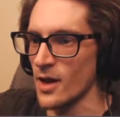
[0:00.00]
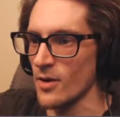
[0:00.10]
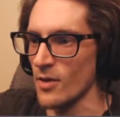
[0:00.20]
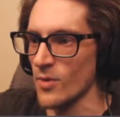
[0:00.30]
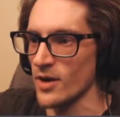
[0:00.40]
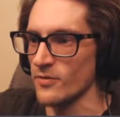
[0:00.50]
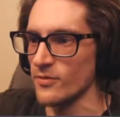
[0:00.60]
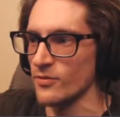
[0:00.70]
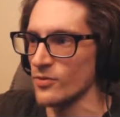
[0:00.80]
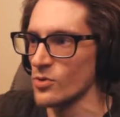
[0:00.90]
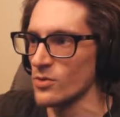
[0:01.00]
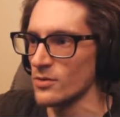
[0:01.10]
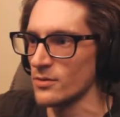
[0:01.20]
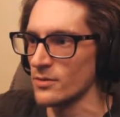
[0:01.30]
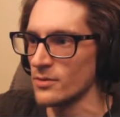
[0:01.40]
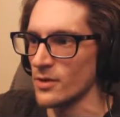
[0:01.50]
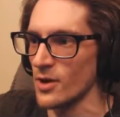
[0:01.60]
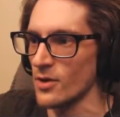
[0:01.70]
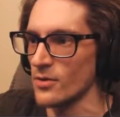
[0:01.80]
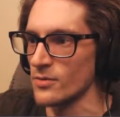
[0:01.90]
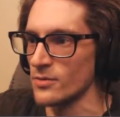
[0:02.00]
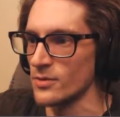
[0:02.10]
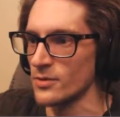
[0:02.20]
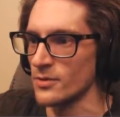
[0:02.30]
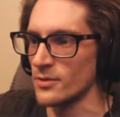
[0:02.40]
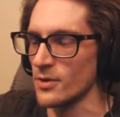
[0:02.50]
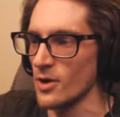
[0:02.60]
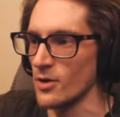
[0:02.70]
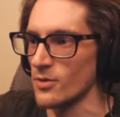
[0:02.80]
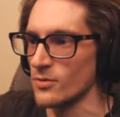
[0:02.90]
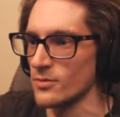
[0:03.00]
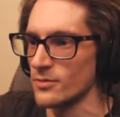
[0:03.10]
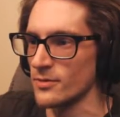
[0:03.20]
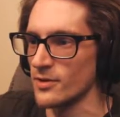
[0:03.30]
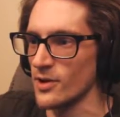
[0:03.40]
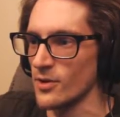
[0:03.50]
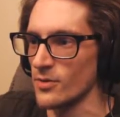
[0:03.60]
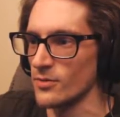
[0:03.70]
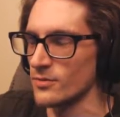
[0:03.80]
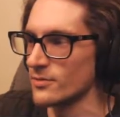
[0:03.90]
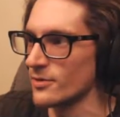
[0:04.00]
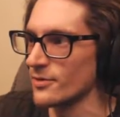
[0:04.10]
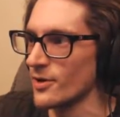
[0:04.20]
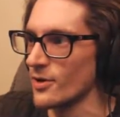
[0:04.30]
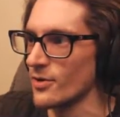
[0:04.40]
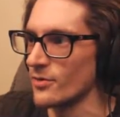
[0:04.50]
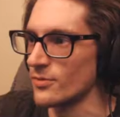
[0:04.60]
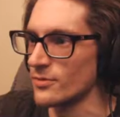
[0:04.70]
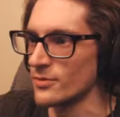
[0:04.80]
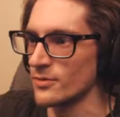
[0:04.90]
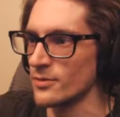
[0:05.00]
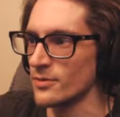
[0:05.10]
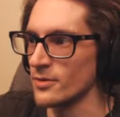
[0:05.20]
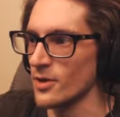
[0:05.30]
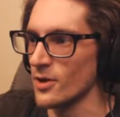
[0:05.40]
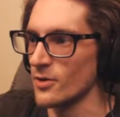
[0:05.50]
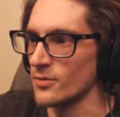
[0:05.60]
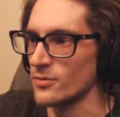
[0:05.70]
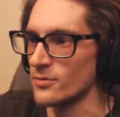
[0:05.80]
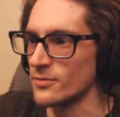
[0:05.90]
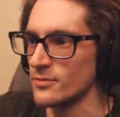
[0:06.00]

I ran out of fuel? Uh-oh. Uh-oh. Uh-oh. Uh-oh. Uh-oh.